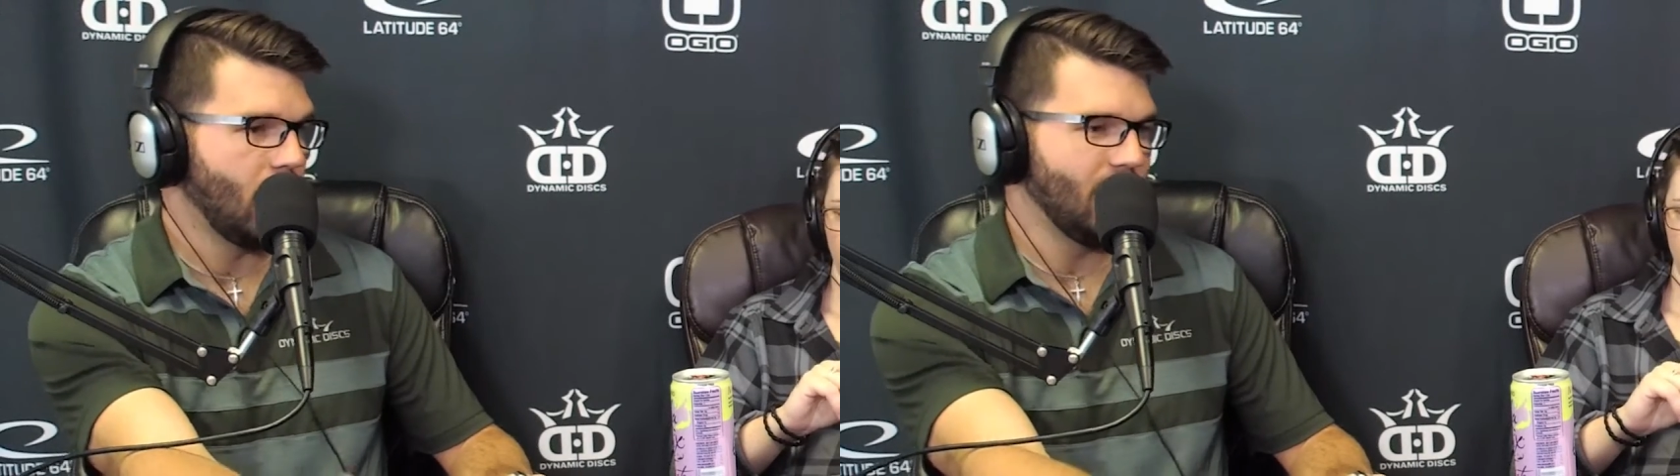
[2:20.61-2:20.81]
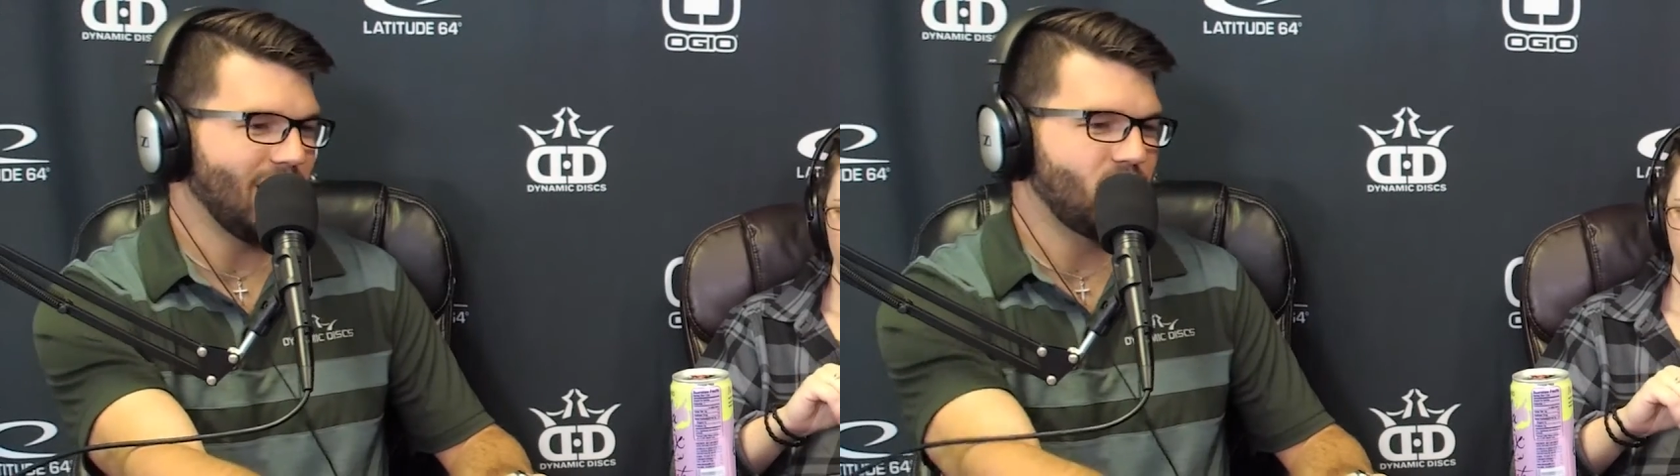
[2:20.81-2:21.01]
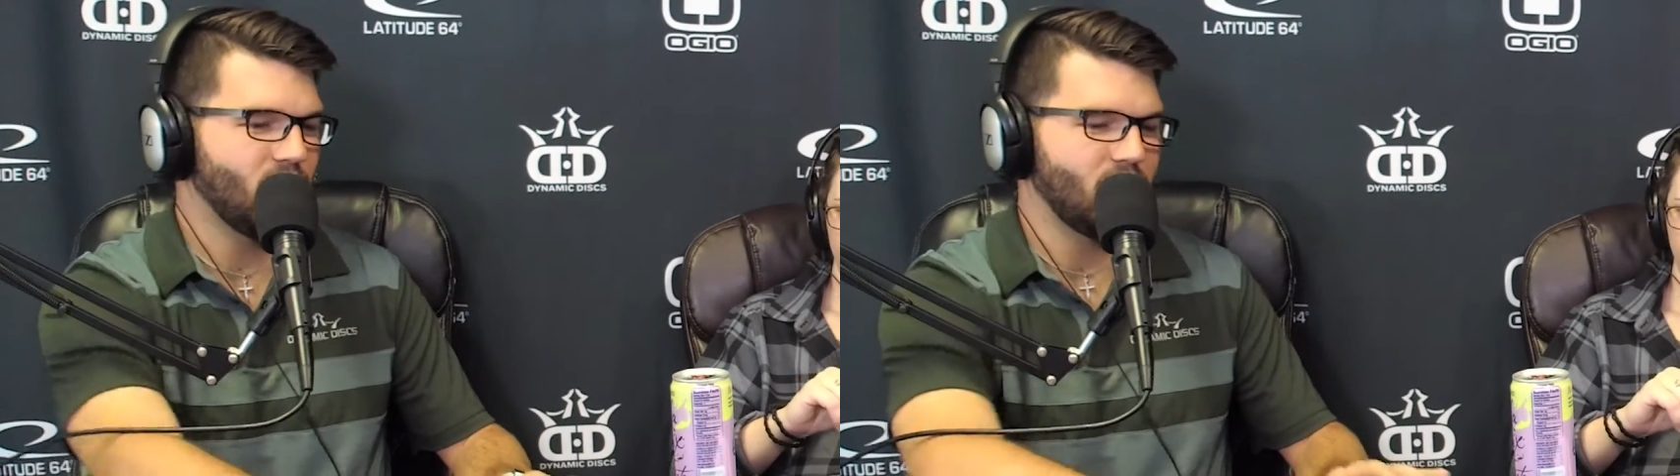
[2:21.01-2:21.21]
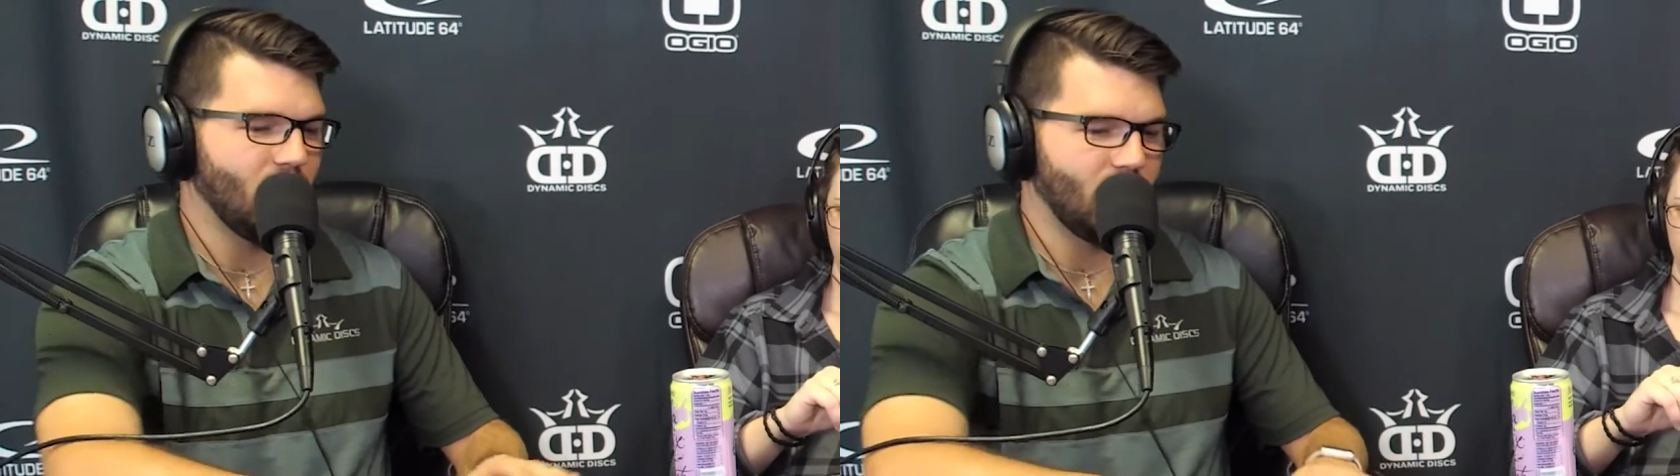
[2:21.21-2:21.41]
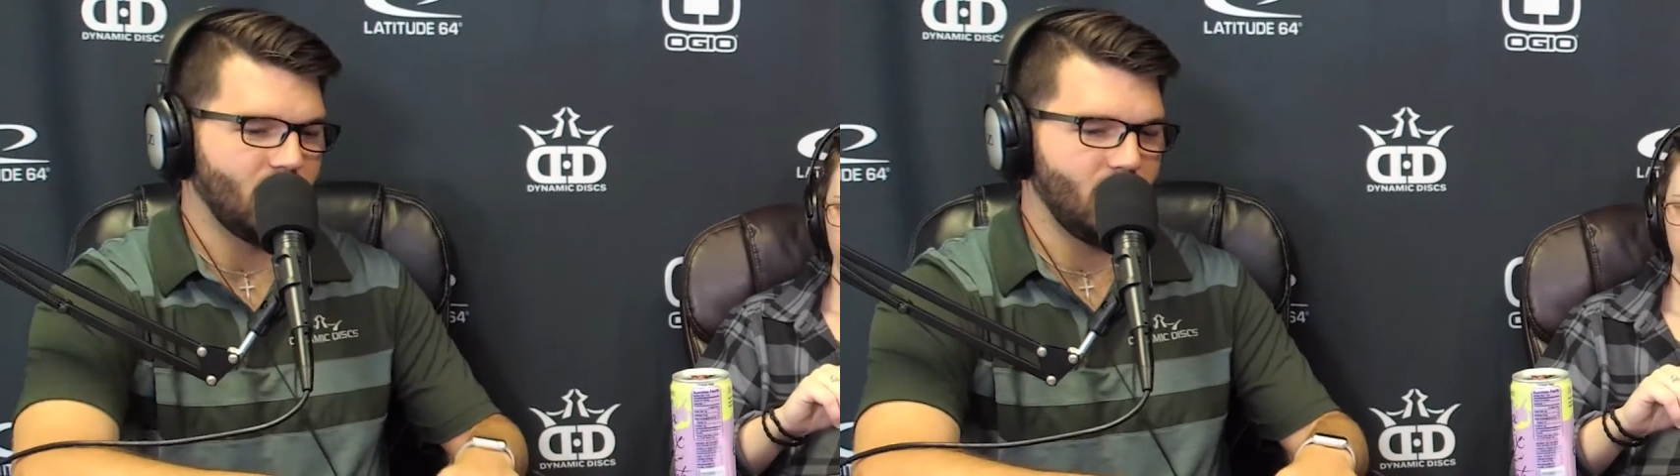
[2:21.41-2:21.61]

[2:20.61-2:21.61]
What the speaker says: And that's just like